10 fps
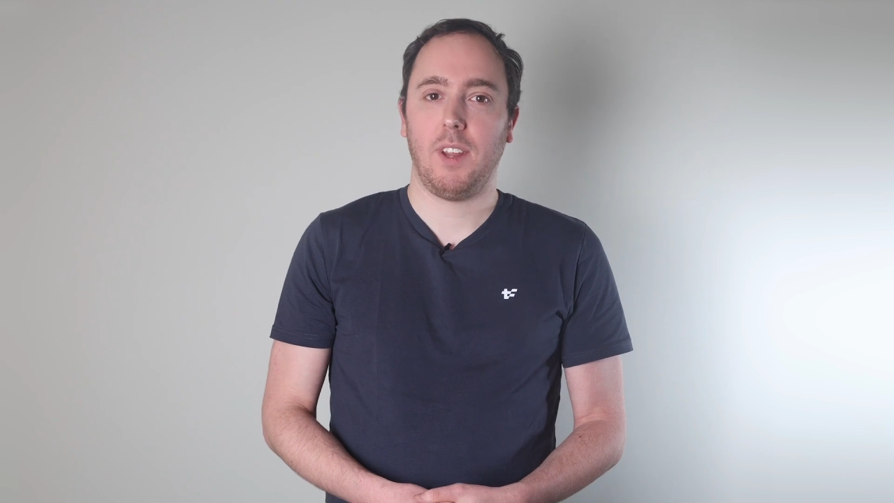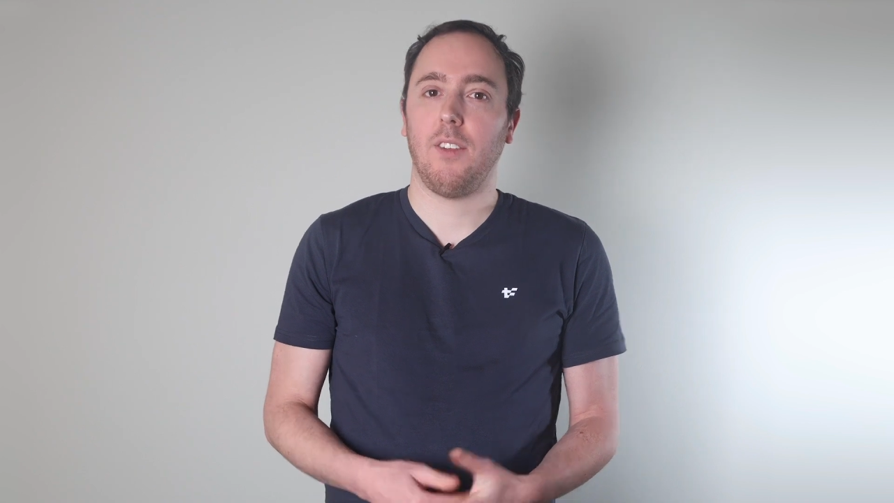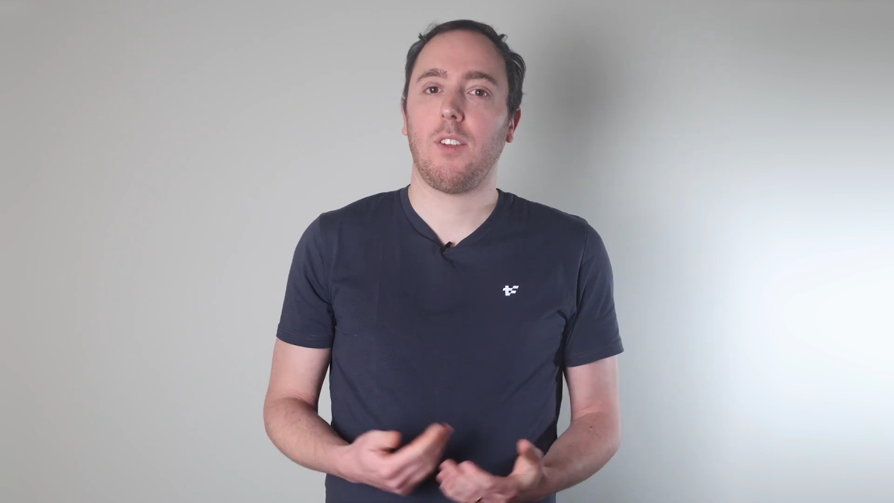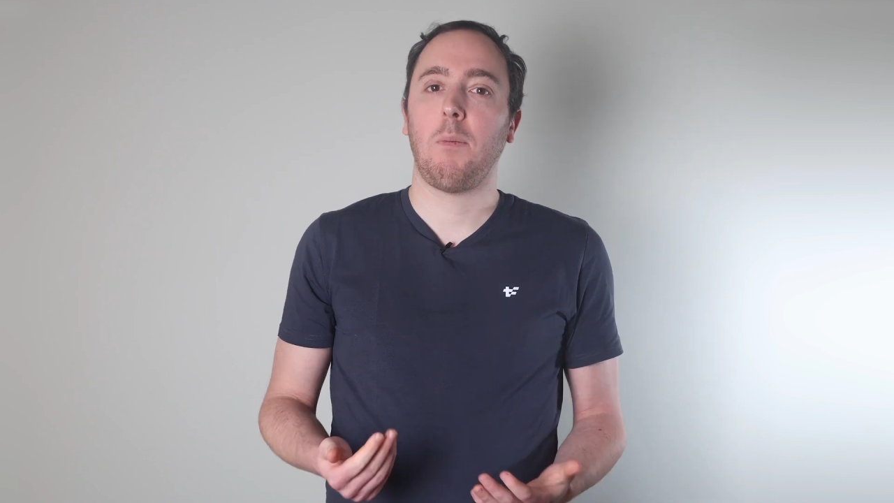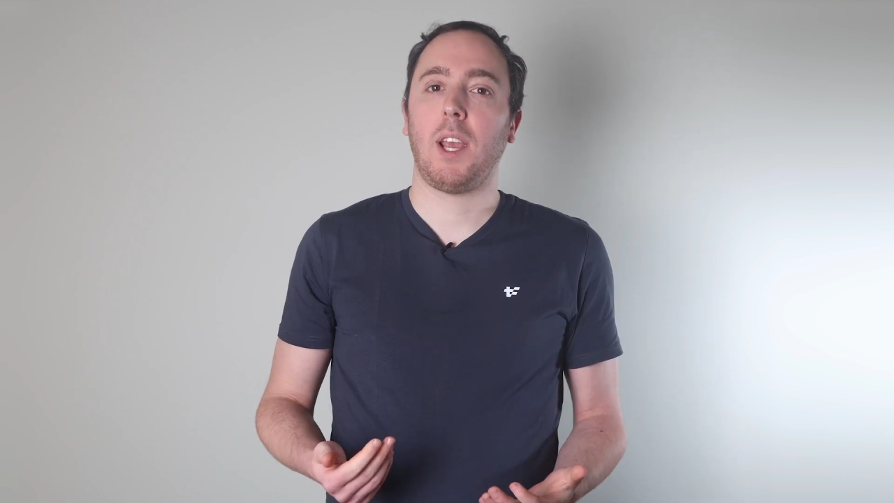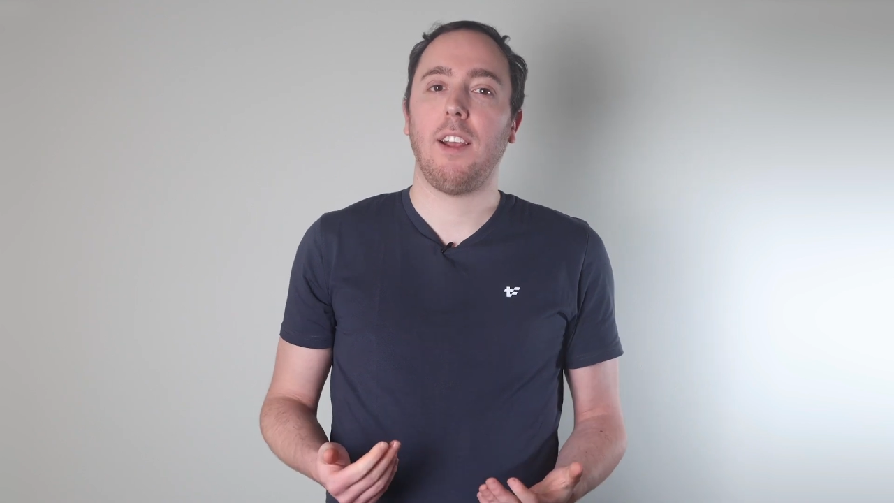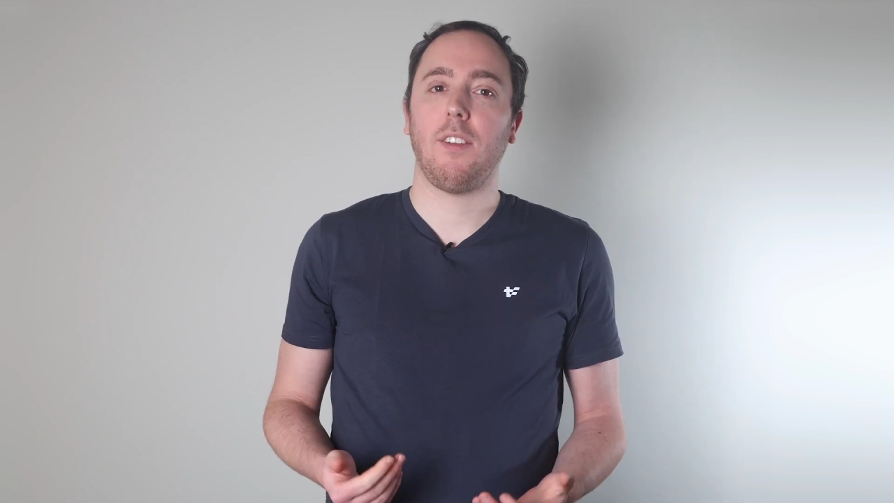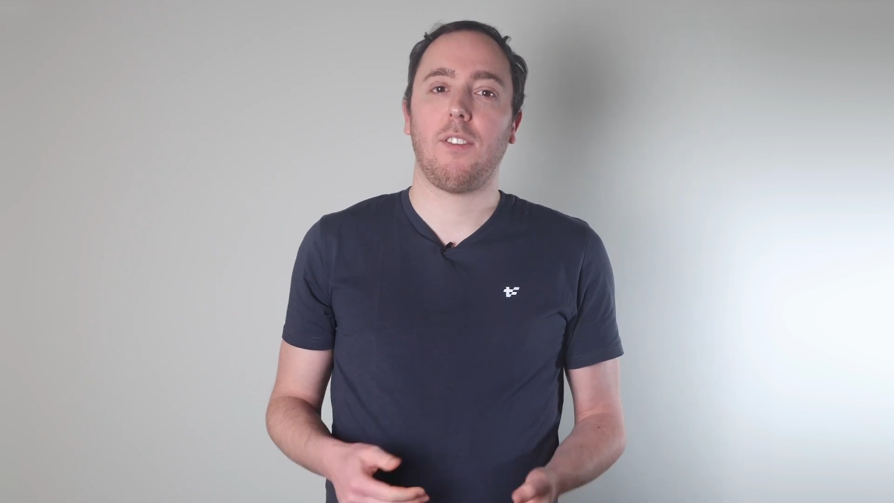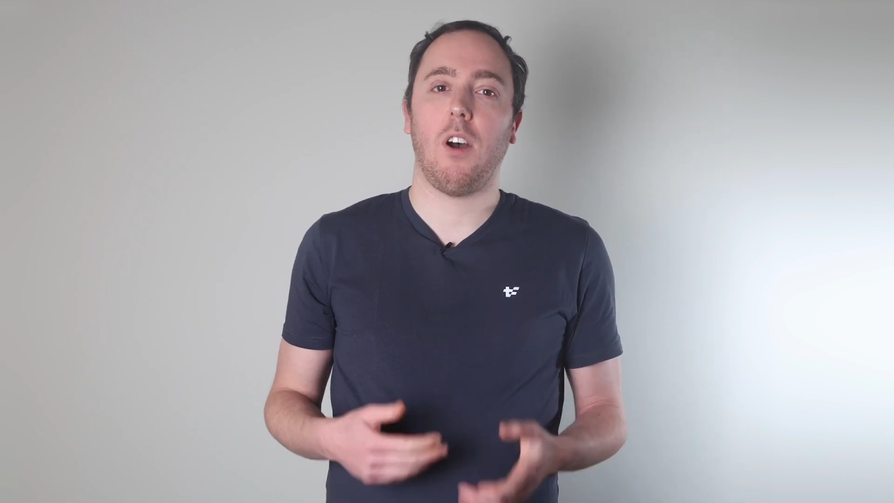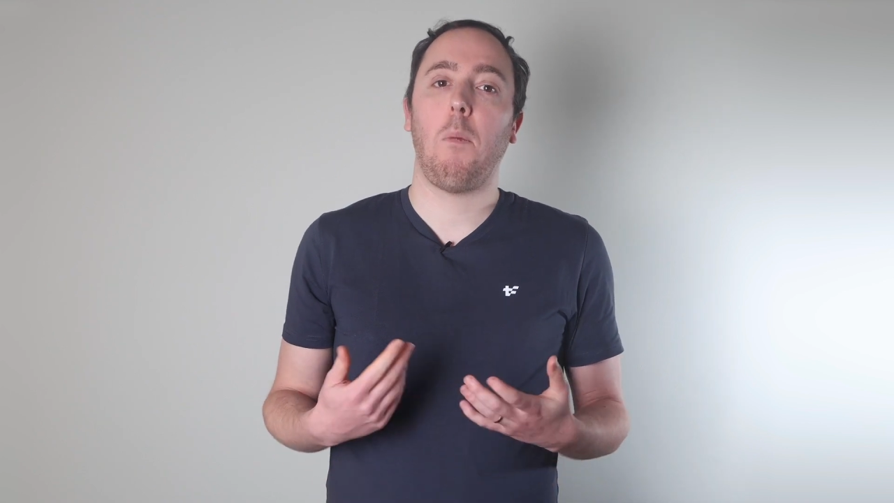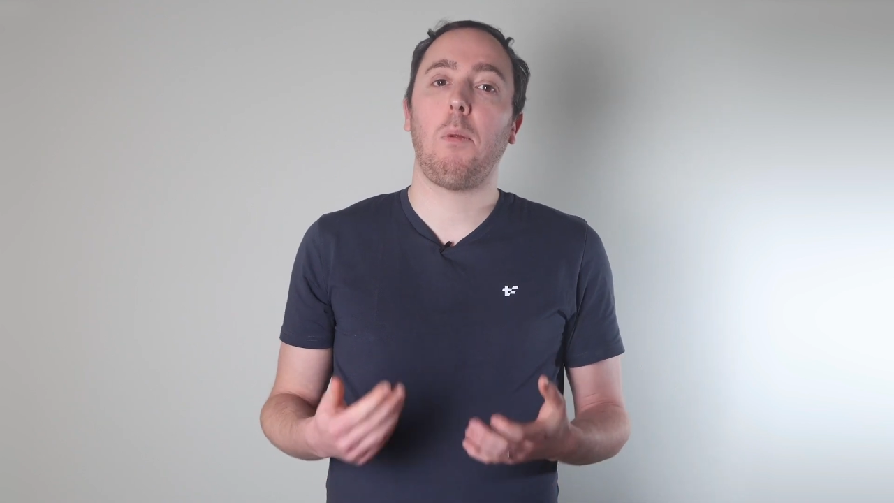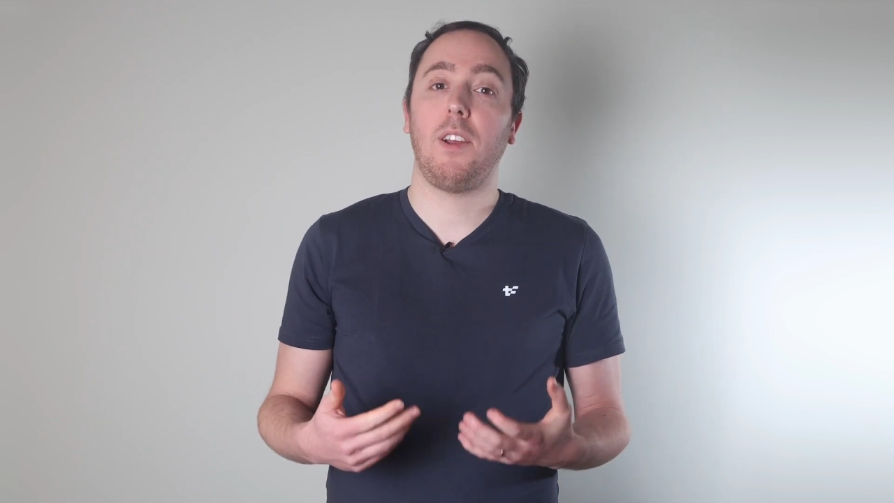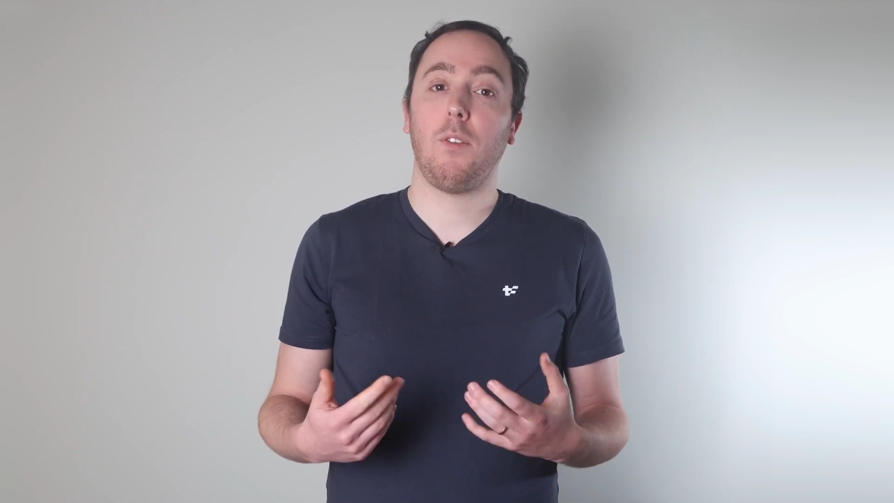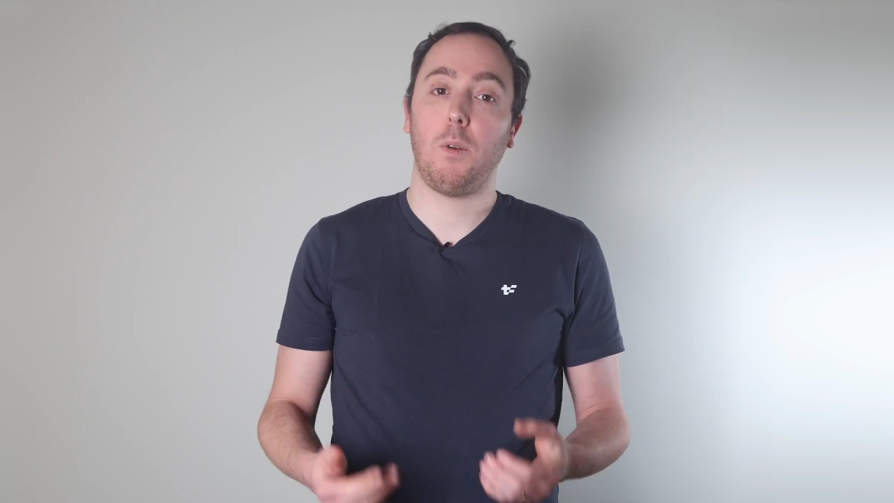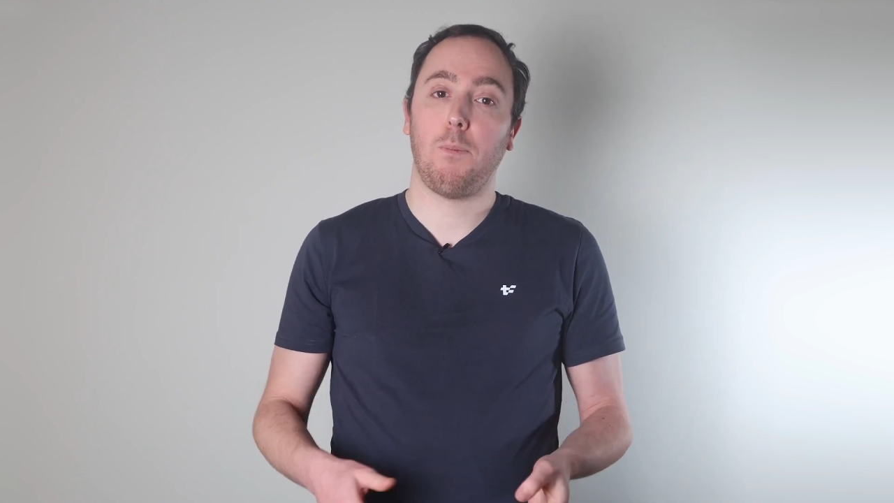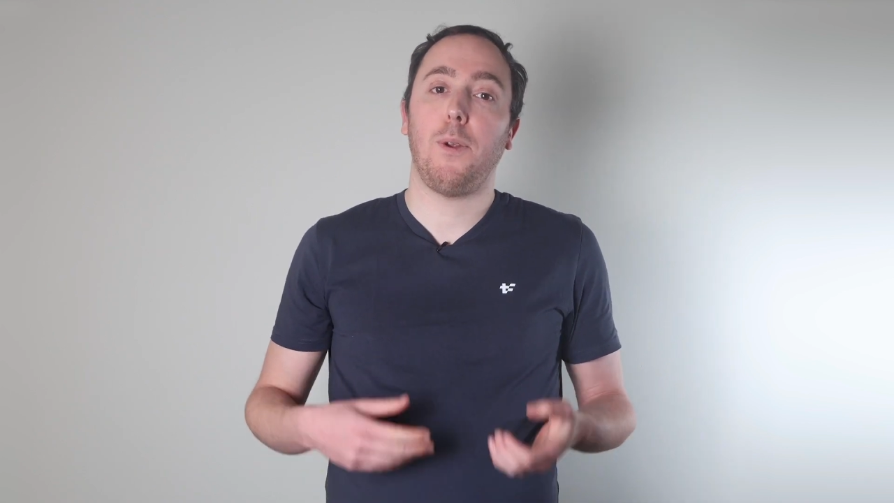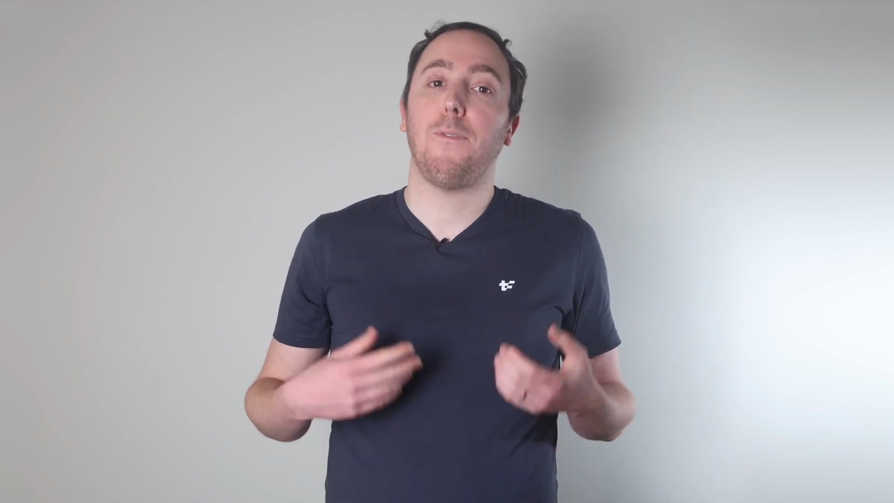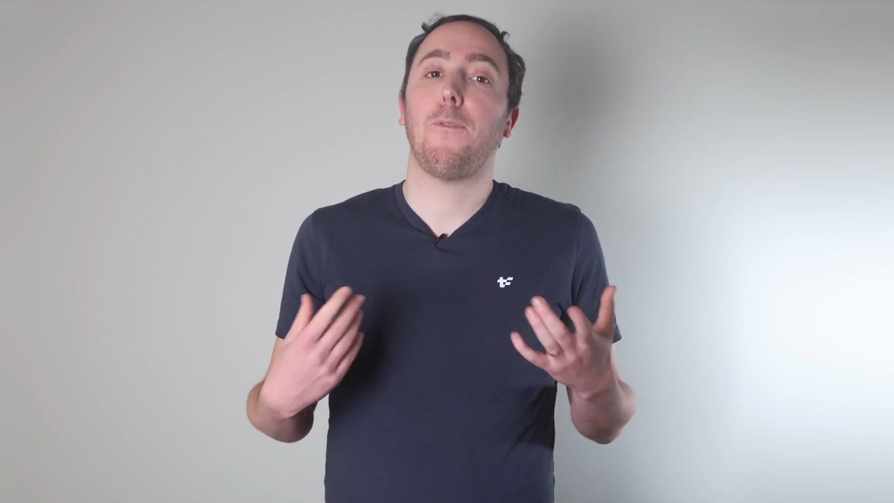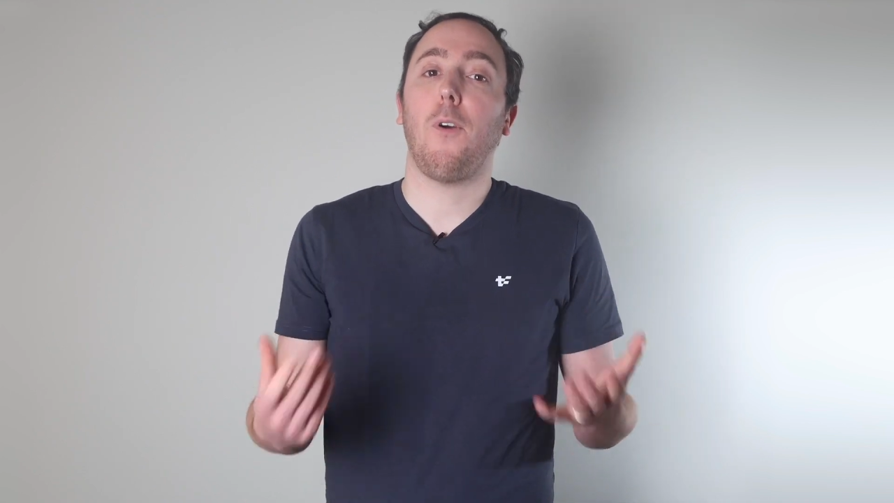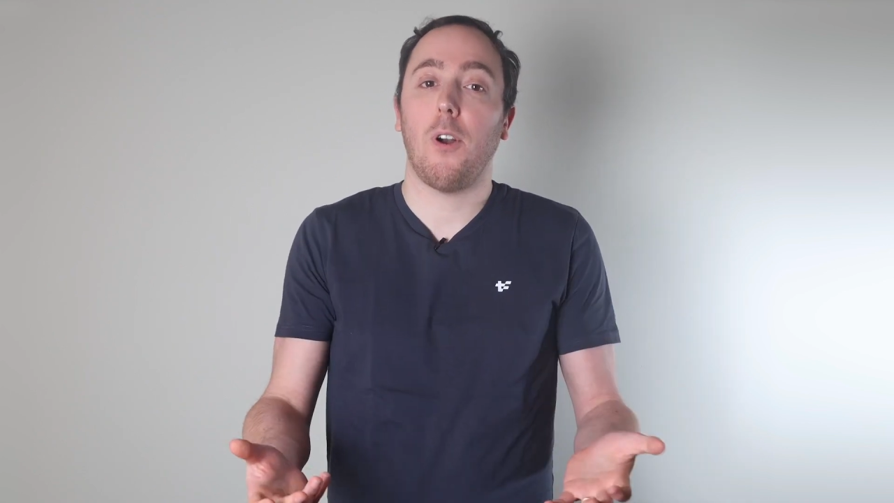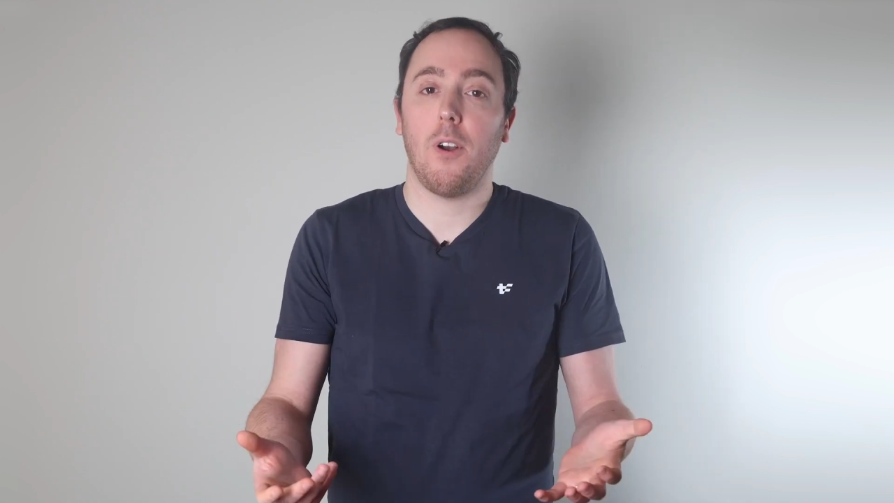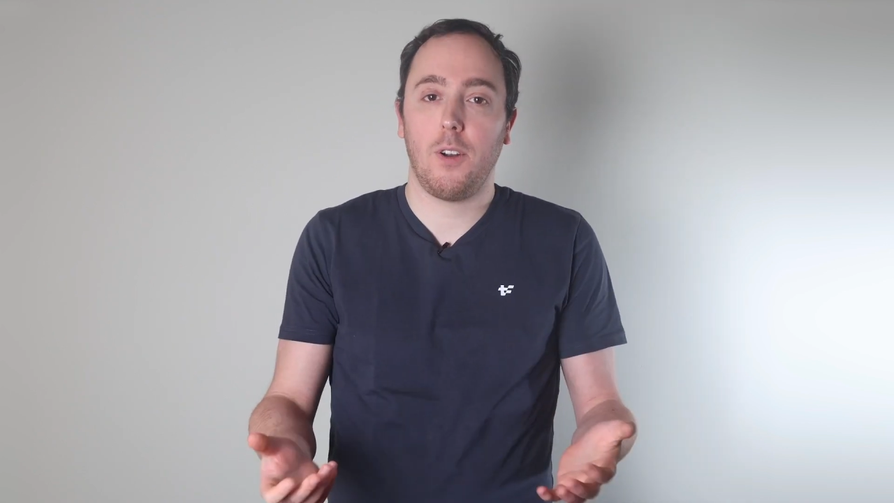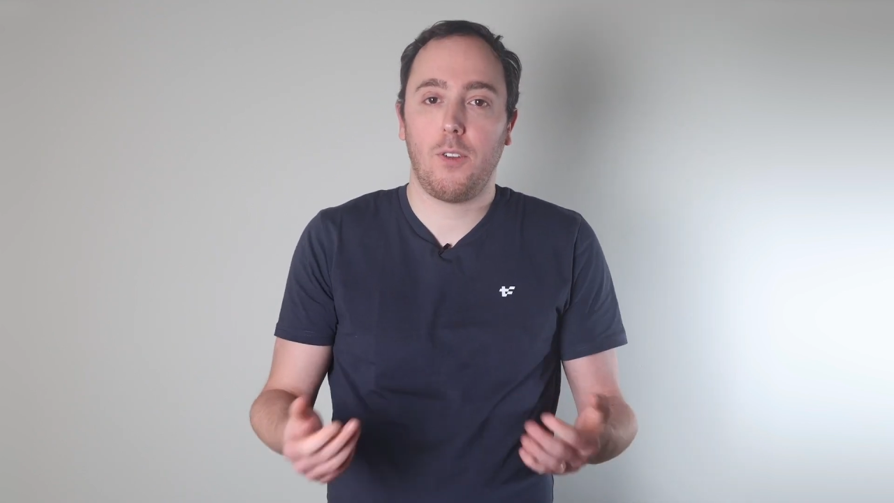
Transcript: In some cases, employees would prefer